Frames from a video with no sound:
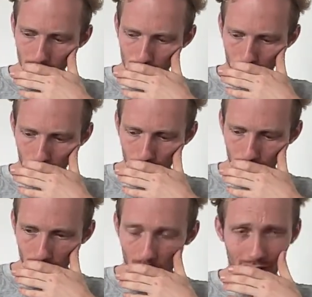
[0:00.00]

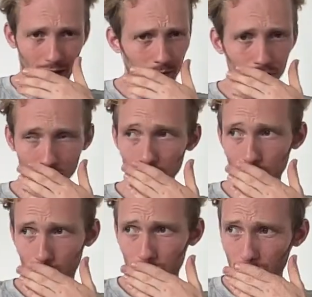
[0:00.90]
but I was like,
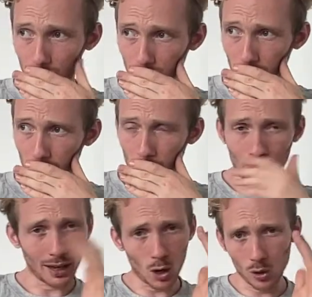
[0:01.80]
but
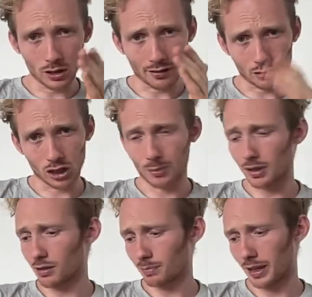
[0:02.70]
I go into this
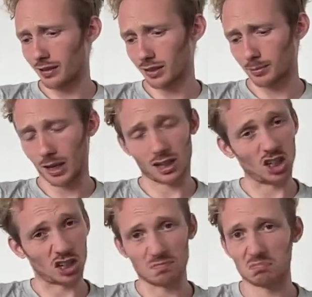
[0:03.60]
Ximen's place and I'm like, look,